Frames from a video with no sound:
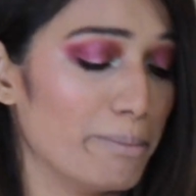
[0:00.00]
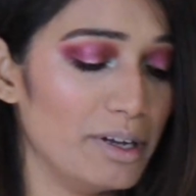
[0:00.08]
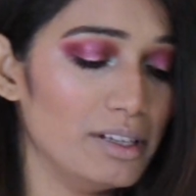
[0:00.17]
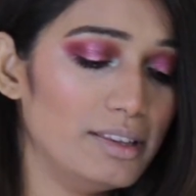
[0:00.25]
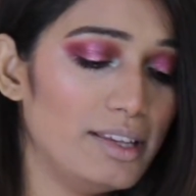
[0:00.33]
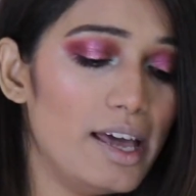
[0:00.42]

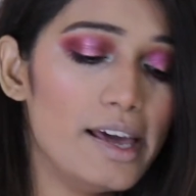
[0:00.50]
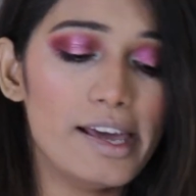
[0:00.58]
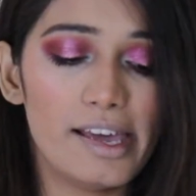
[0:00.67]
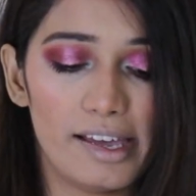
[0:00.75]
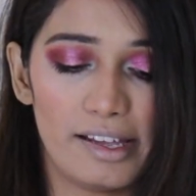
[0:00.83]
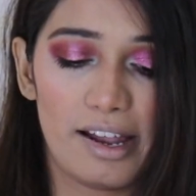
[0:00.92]

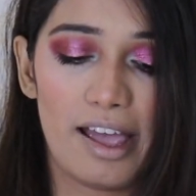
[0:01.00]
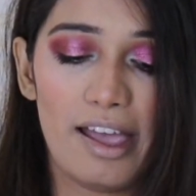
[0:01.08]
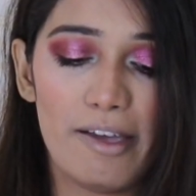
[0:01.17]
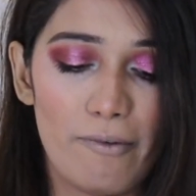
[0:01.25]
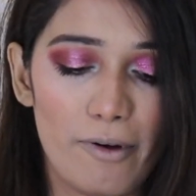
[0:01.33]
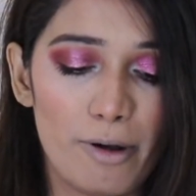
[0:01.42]
birthday and
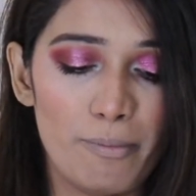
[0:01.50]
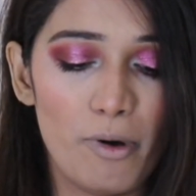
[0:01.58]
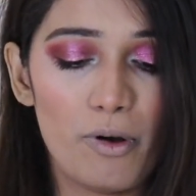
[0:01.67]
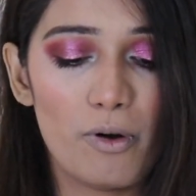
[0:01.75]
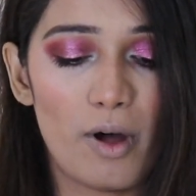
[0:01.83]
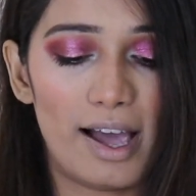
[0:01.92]
I want
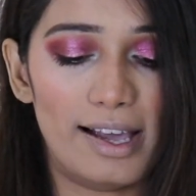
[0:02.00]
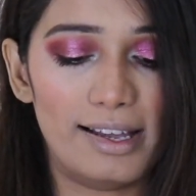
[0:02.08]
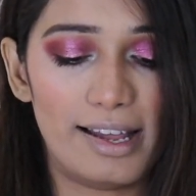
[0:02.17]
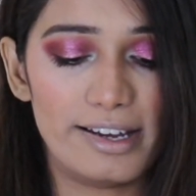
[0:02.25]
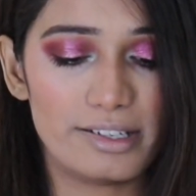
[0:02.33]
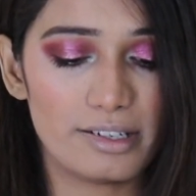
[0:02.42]
more
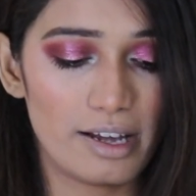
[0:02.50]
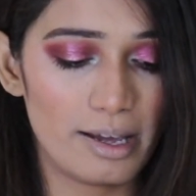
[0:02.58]
highlighter.